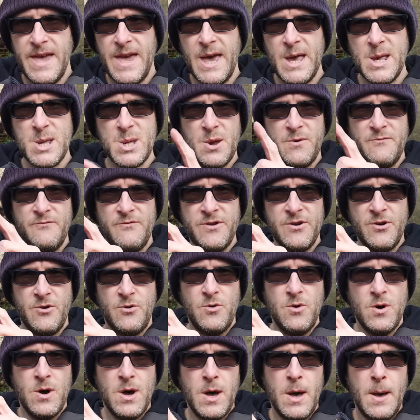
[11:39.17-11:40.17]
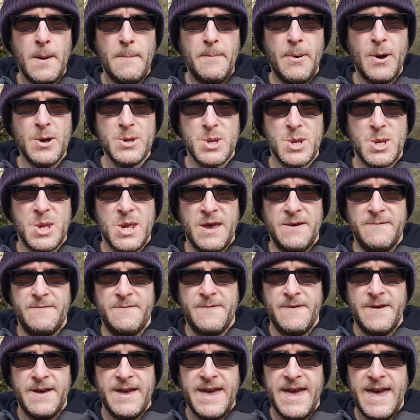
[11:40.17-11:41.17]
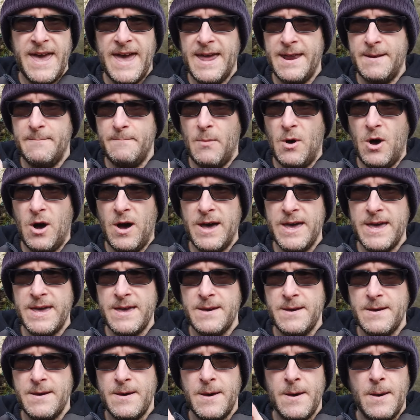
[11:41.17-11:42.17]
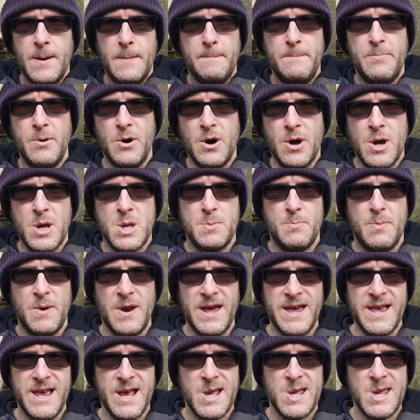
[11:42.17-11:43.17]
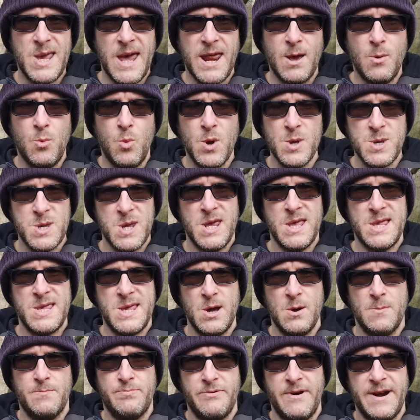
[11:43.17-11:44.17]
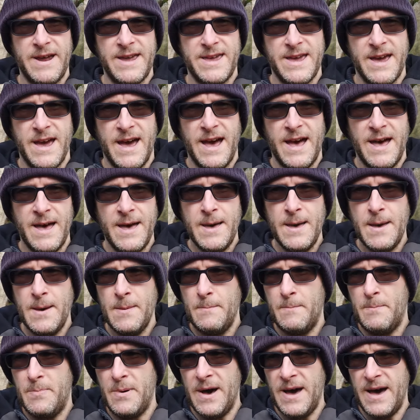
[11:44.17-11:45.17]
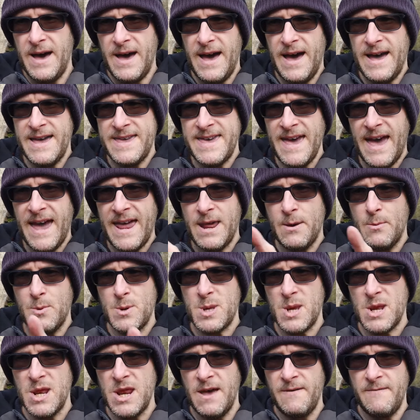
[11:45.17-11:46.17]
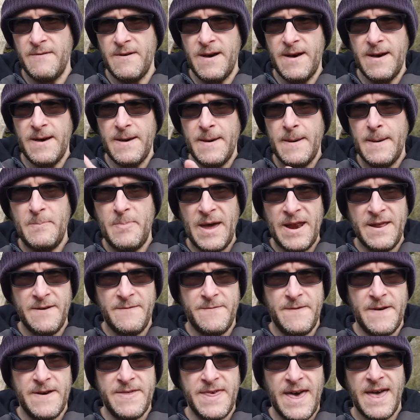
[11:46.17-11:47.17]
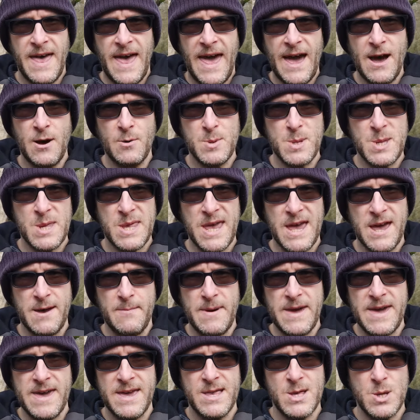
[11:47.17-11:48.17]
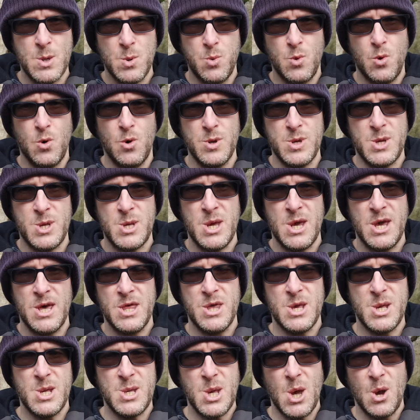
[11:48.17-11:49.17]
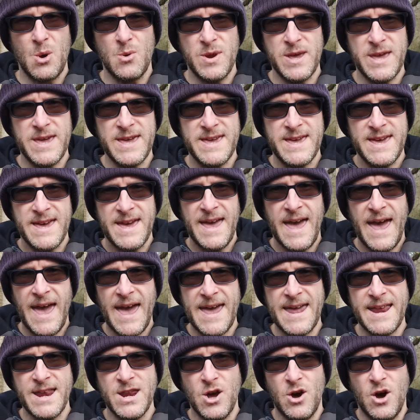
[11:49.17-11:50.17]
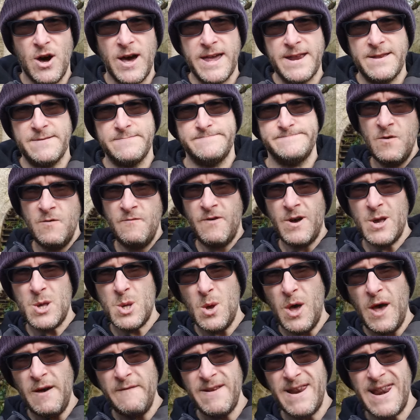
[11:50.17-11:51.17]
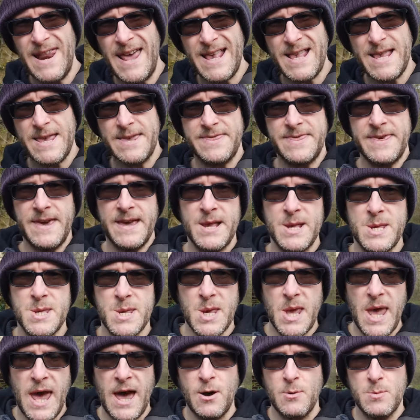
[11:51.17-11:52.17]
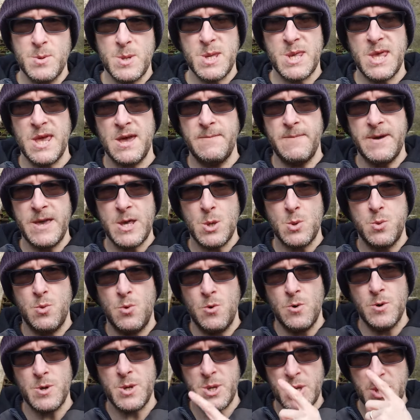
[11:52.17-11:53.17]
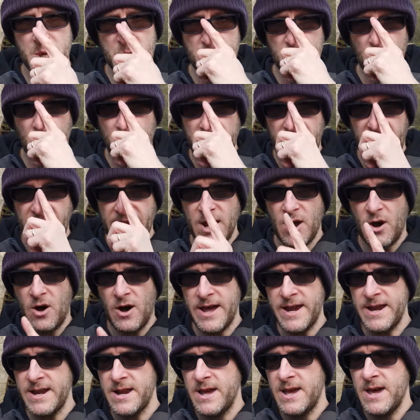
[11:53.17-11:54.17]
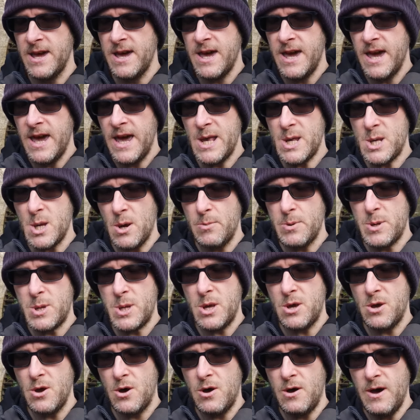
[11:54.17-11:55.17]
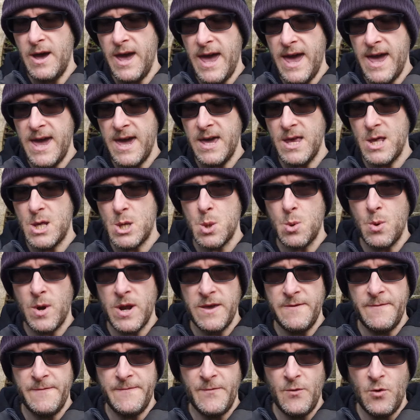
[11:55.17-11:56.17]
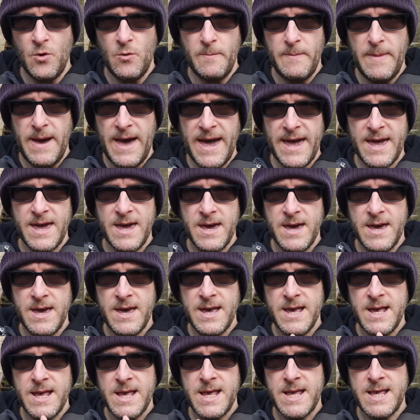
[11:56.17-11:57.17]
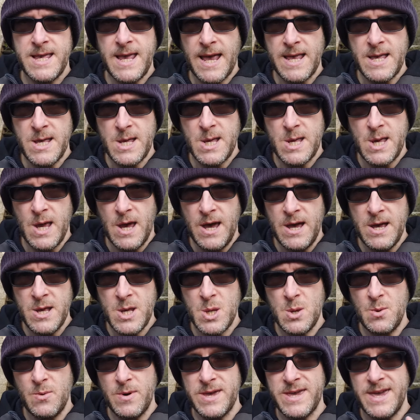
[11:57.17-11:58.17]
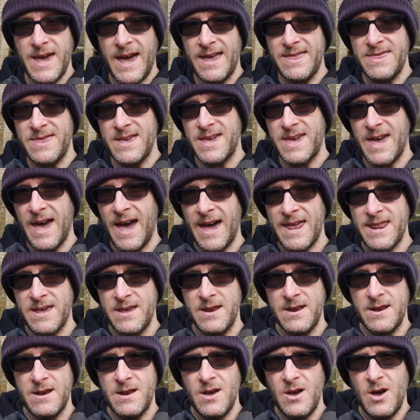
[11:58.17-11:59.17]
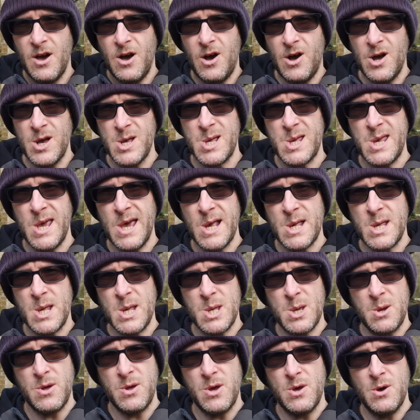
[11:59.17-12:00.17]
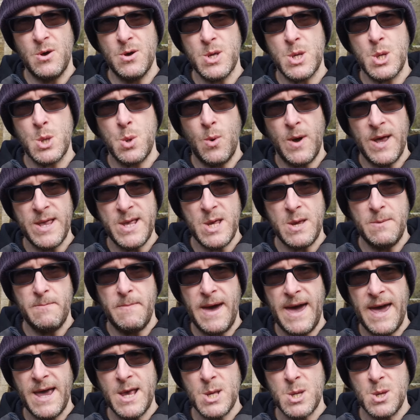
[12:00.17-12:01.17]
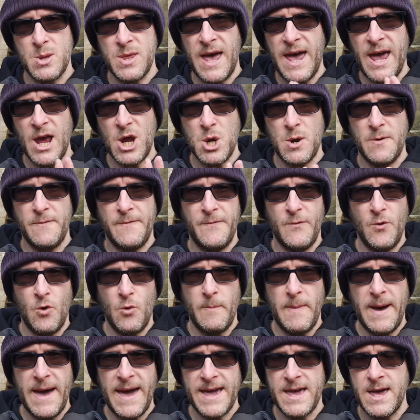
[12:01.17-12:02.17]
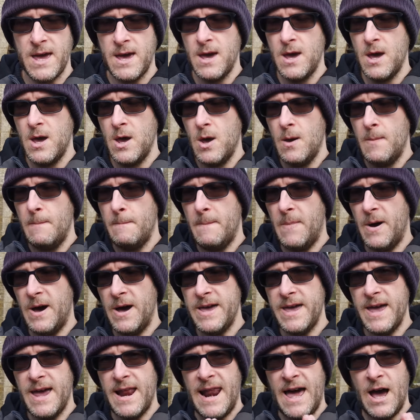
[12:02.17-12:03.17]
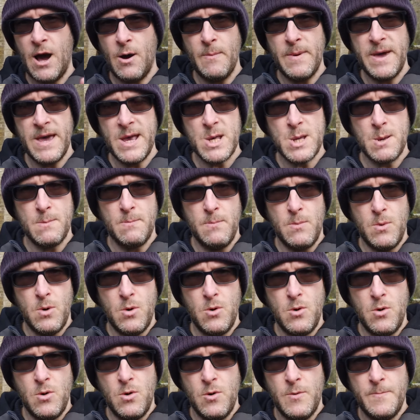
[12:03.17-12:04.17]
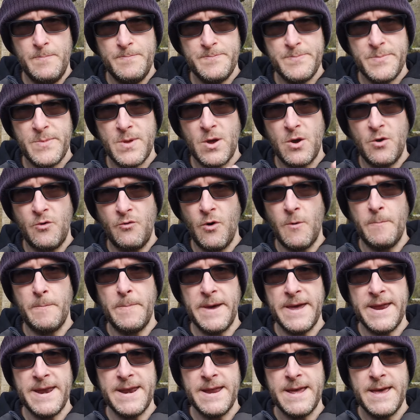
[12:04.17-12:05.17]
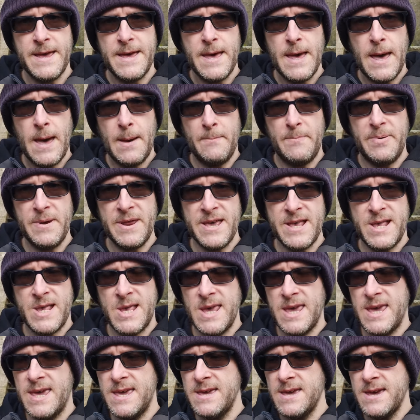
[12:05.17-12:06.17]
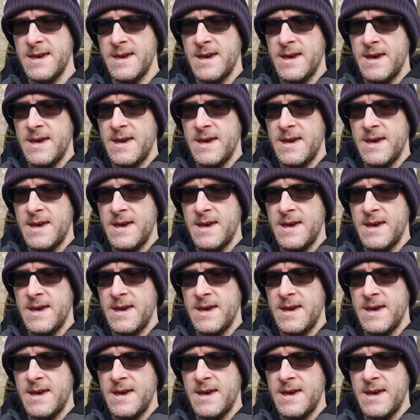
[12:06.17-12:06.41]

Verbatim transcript: is a real positive in my books. But like I said, it wasn't a deal breaker. But again, it was another benefit that helped steer me towards the Sony A9. Right, so other lesser things that helped steer me towards the Sony A9, it's obviously got a 24 meg sensor. So again, the Canon R6 only got 20 meg, so that extra 4 meg might allow me some more cropping ability.